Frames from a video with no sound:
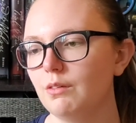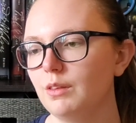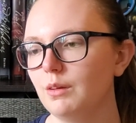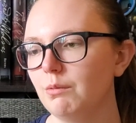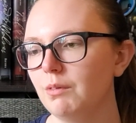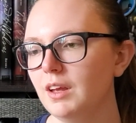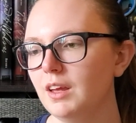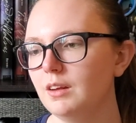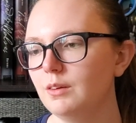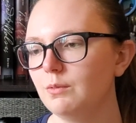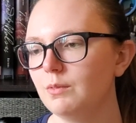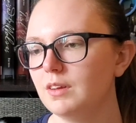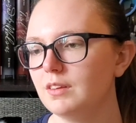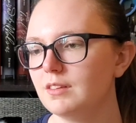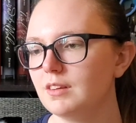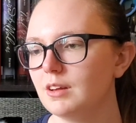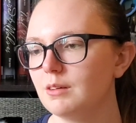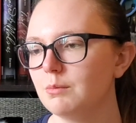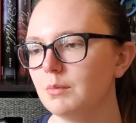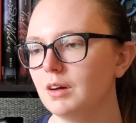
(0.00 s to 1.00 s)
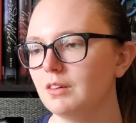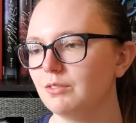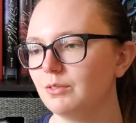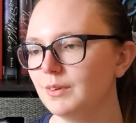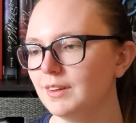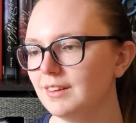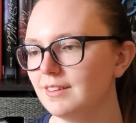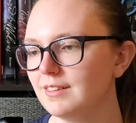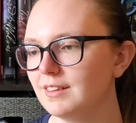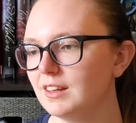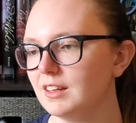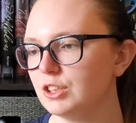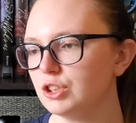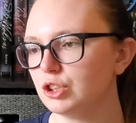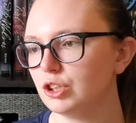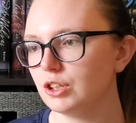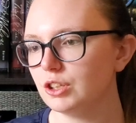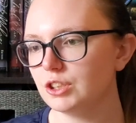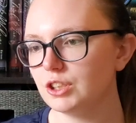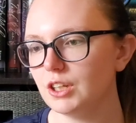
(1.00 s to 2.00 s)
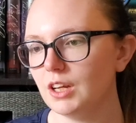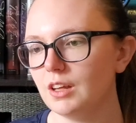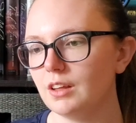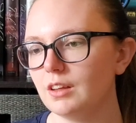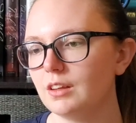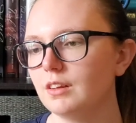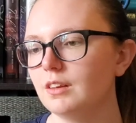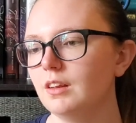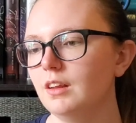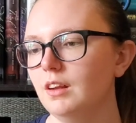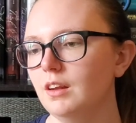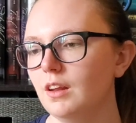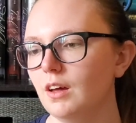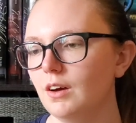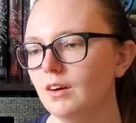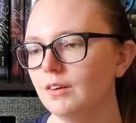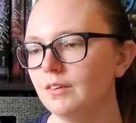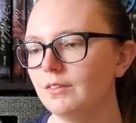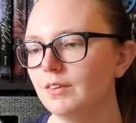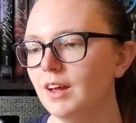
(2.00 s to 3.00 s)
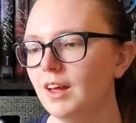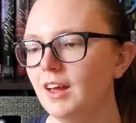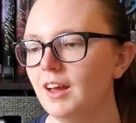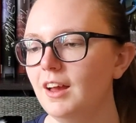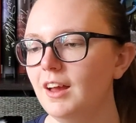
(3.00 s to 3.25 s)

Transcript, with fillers: The Wit and Wisdom of Winston Churchill, no.